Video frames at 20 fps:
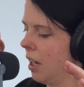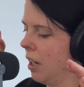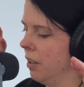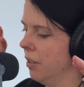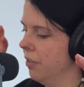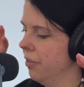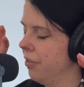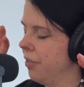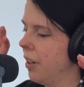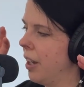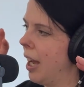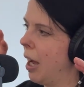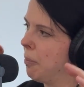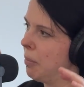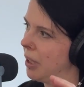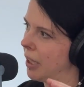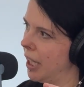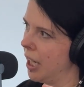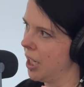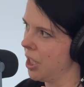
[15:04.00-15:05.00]
of
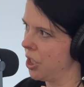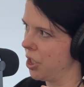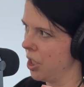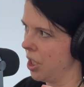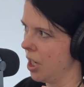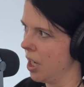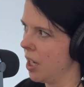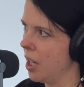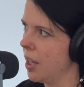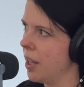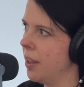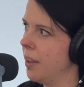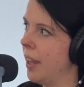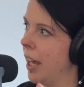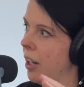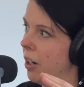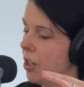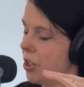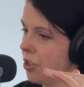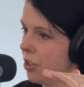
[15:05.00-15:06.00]
application
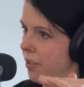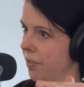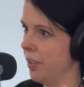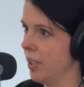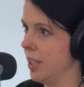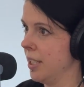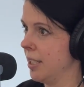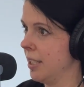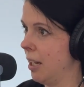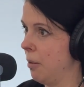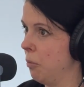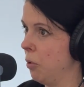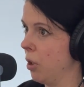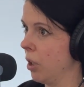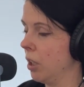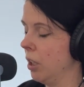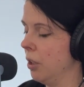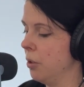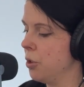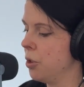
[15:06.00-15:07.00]
that are serving the same
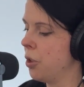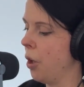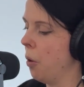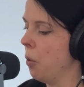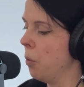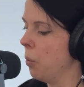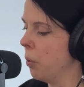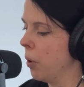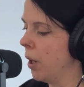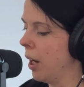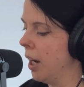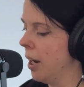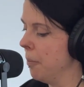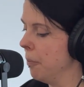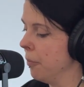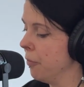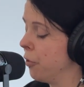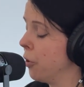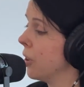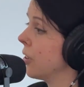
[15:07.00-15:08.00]
workload. So,
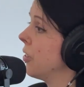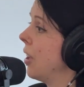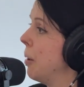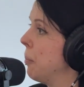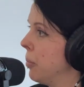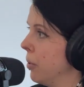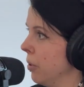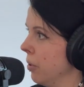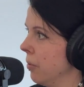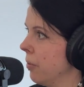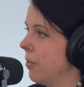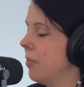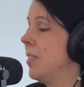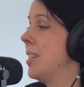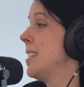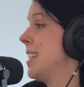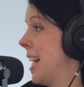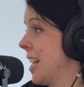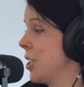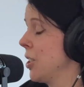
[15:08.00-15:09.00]
for example,
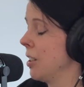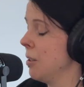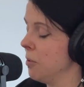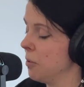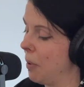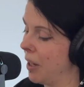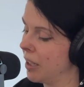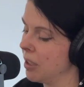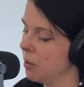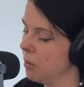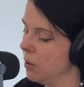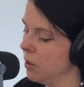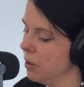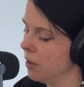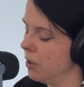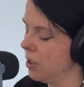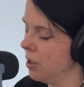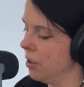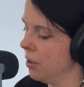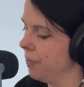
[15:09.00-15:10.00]
this actually comes back to
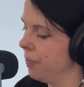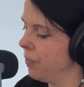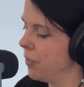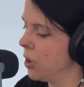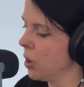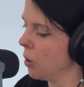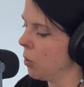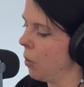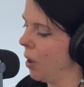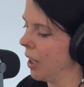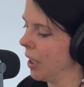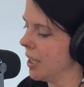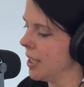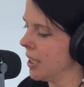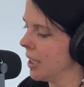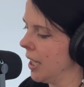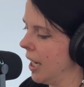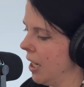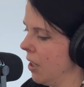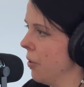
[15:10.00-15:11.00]
Quarkus
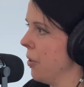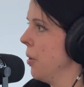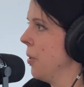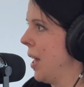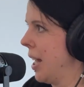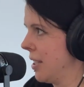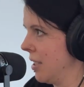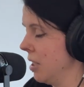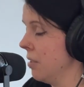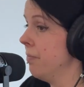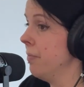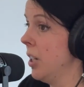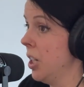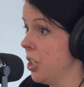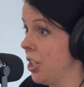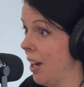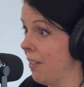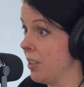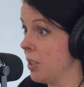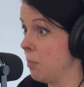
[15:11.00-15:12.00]
again, although that's a
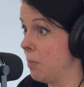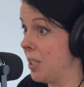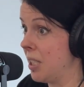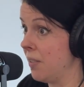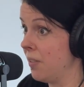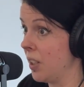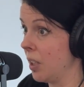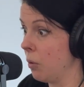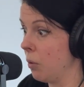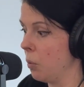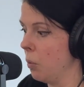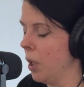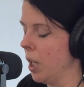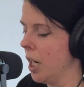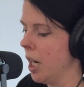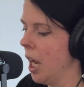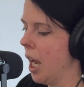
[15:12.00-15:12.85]
Java-specific one.